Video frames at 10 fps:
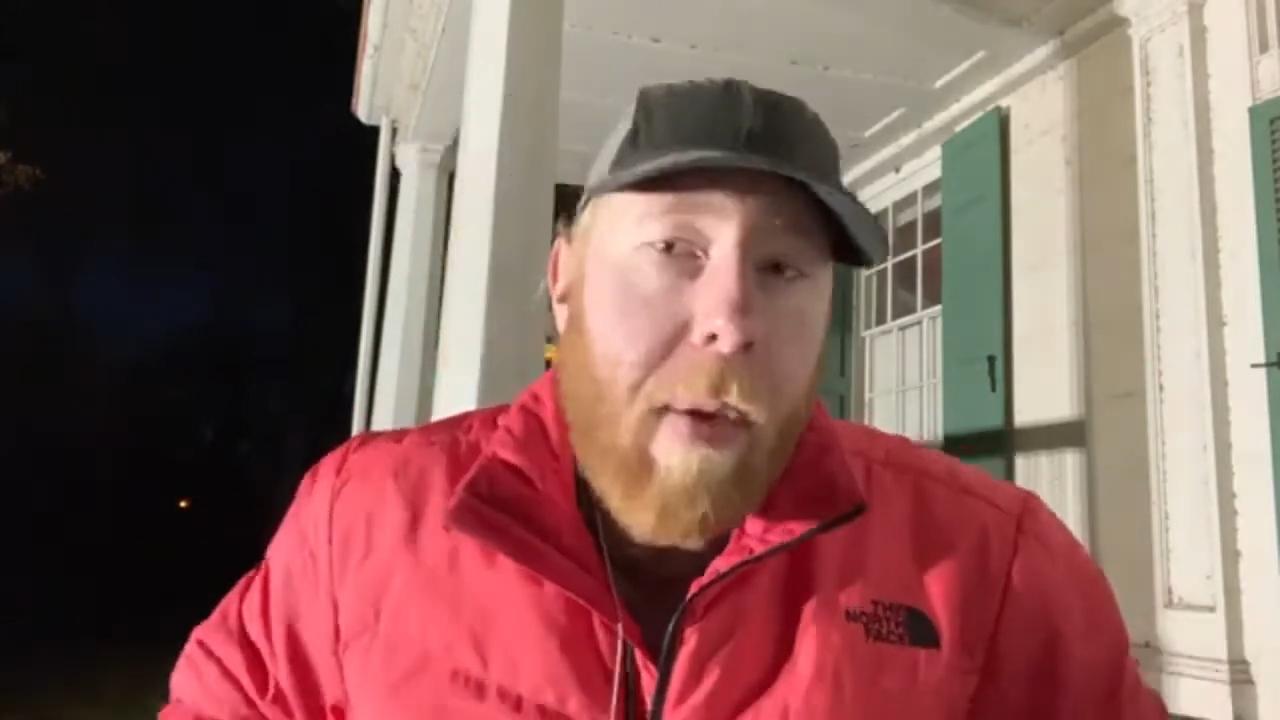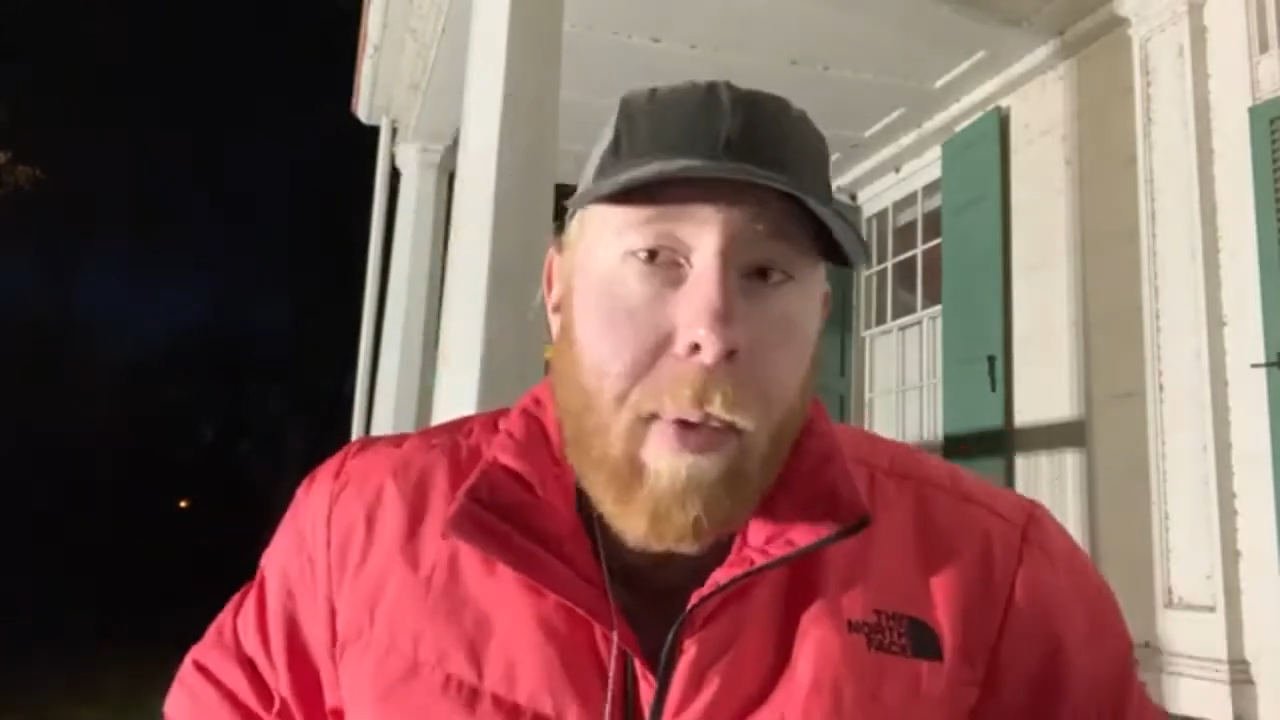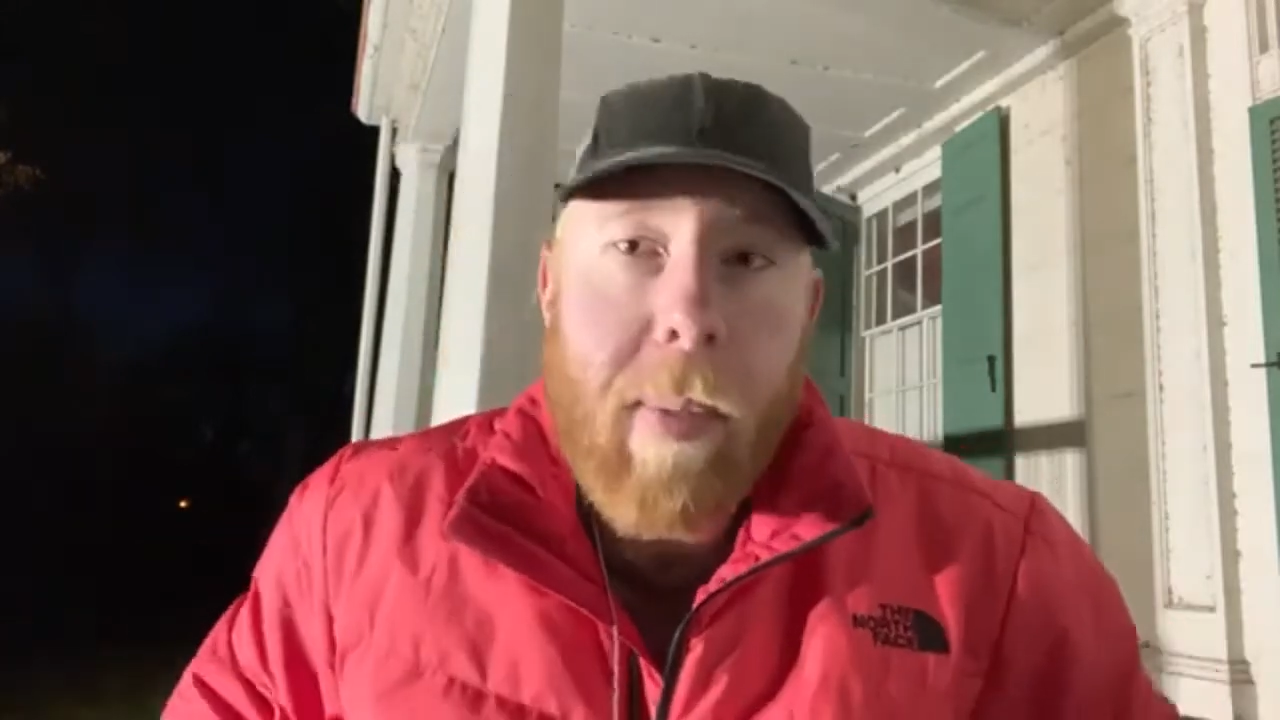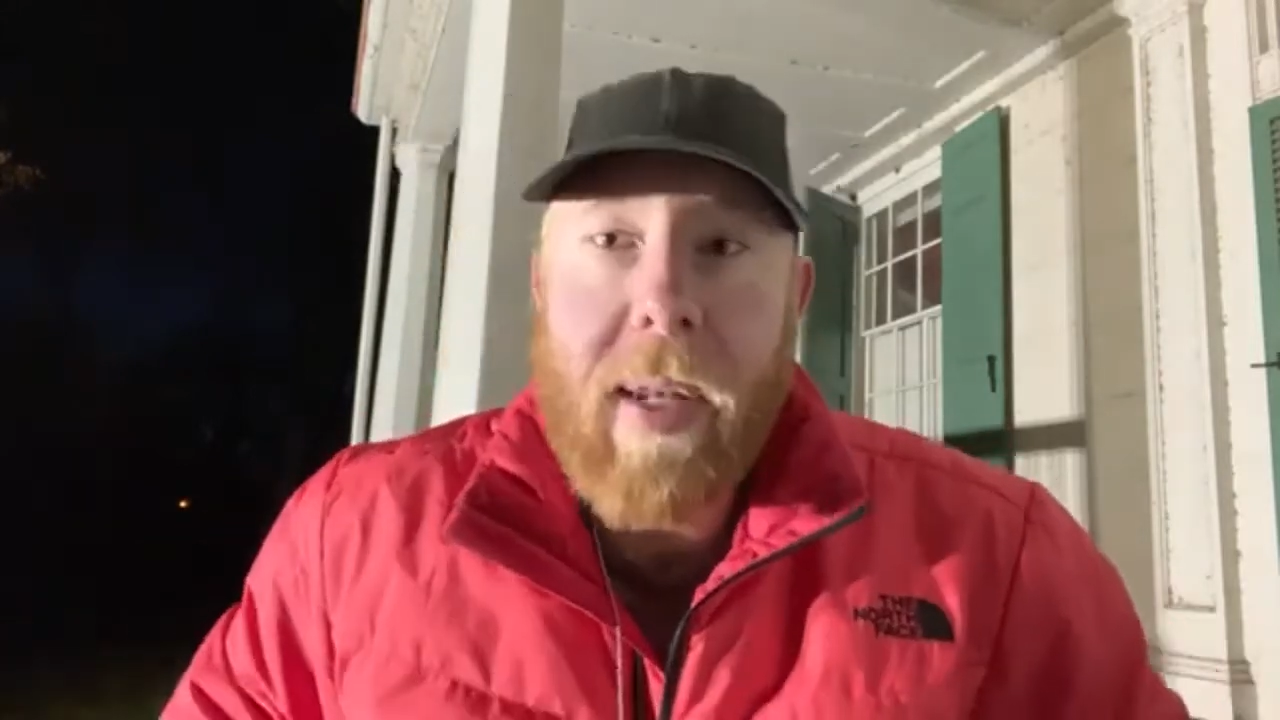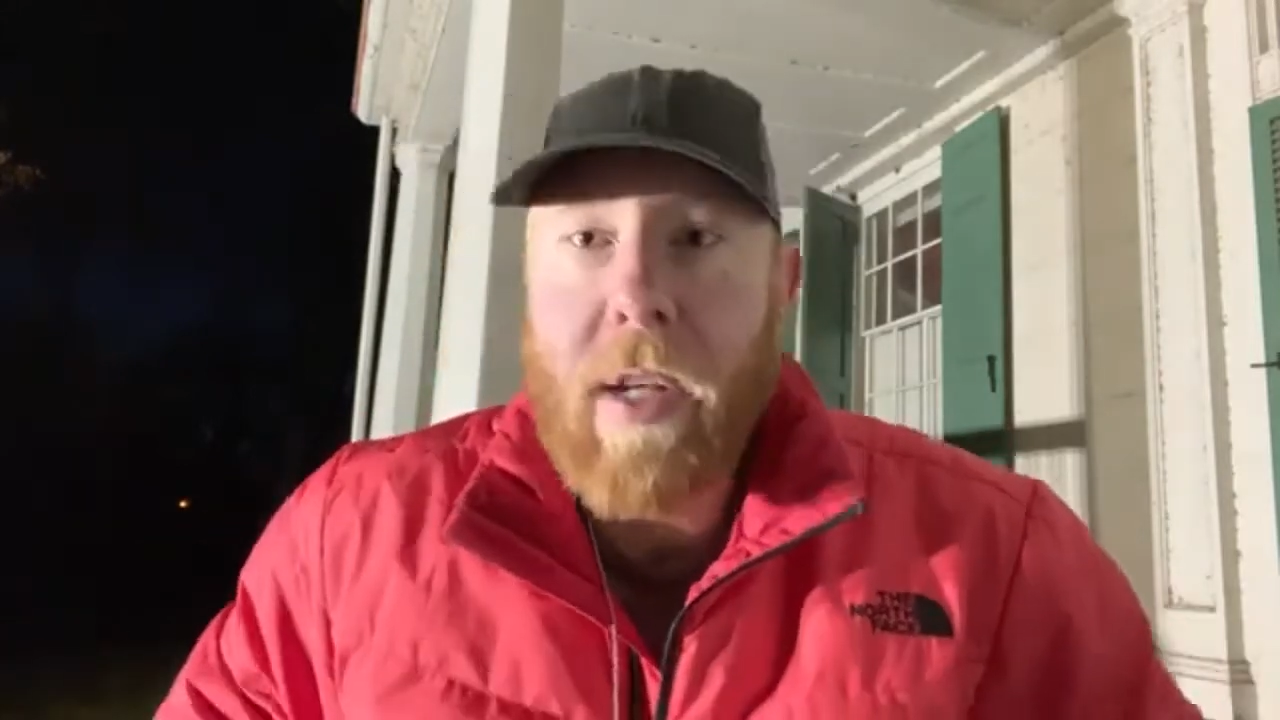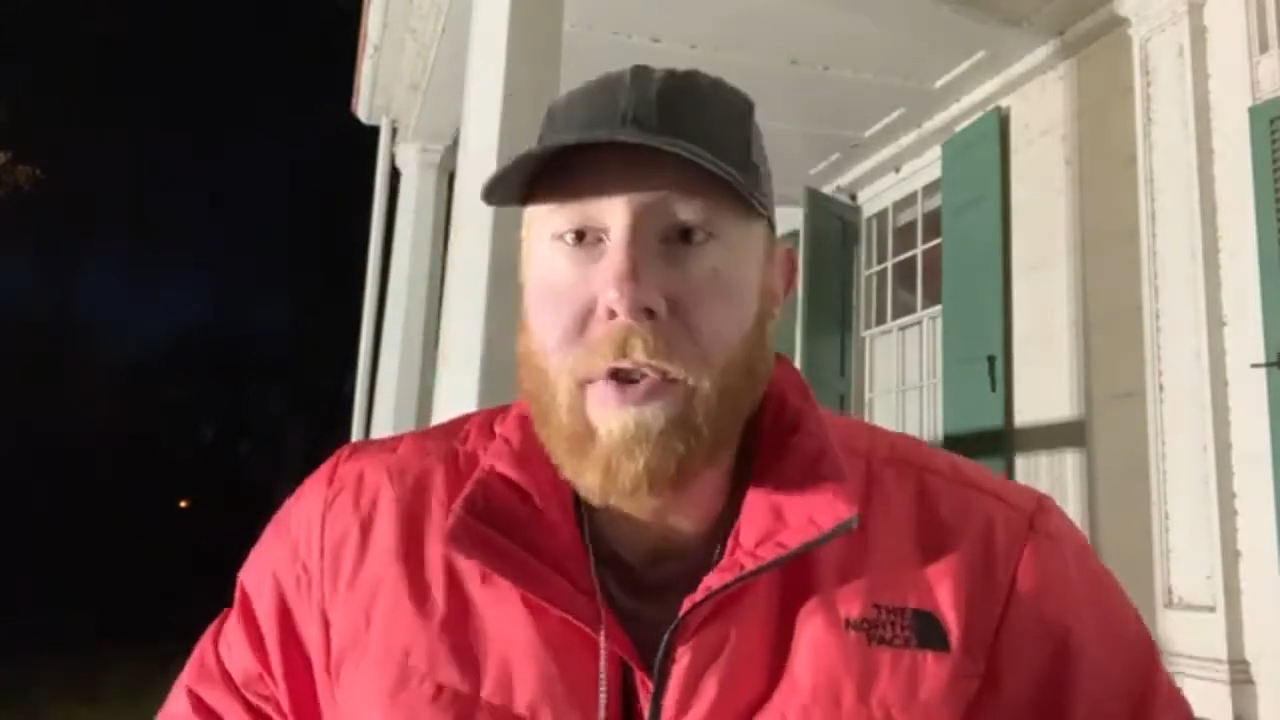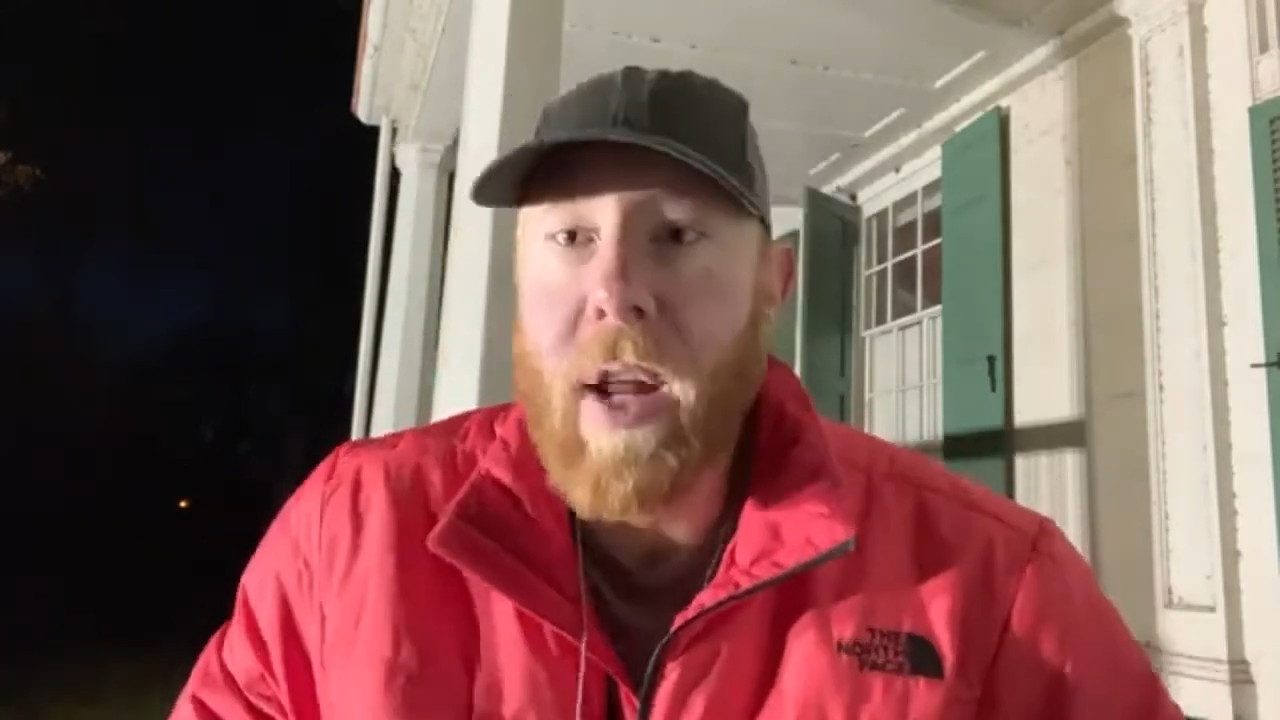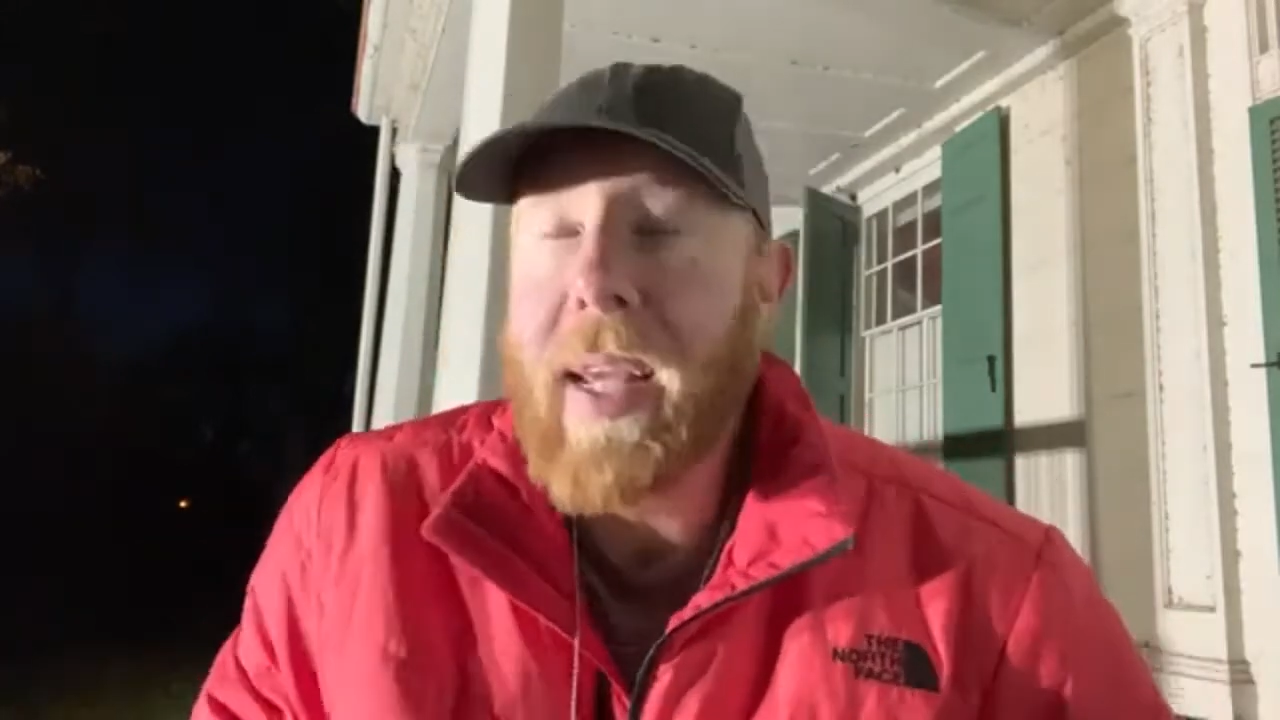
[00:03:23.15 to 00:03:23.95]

femdom addiction.